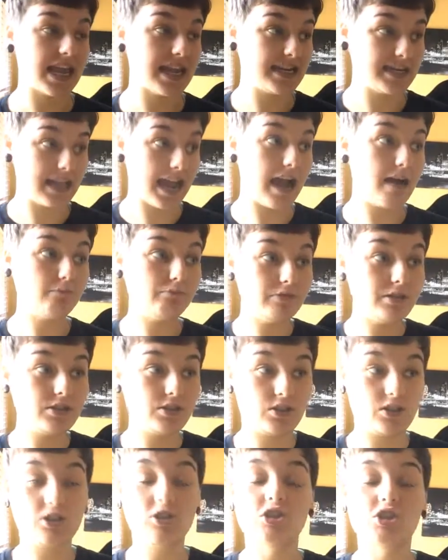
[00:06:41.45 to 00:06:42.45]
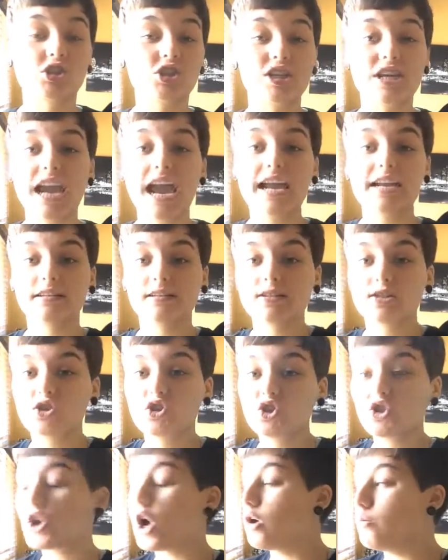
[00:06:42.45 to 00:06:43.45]
And that was, she had
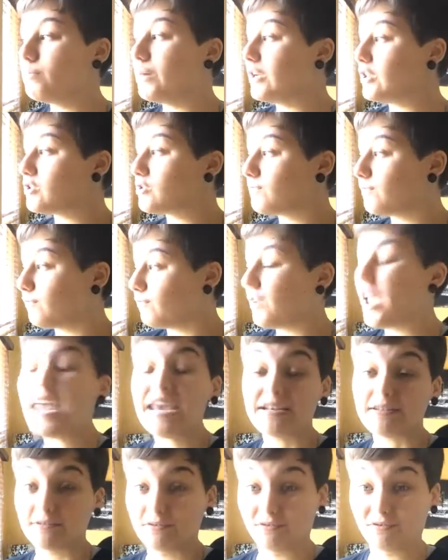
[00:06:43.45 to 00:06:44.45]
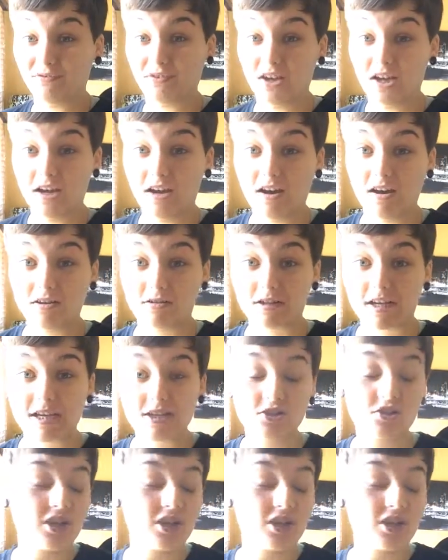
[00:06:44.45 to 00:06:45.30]
so much faith, okay?